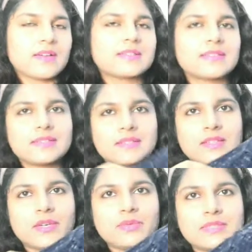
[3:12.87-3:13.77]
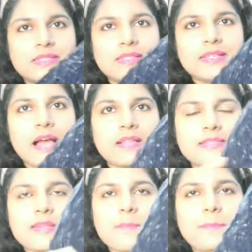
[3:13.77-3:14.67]
is this cutesy and
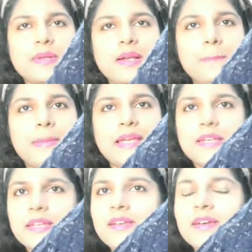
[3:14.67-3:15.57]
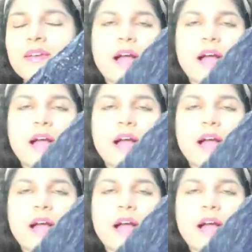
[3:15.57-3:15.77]
simple beanie.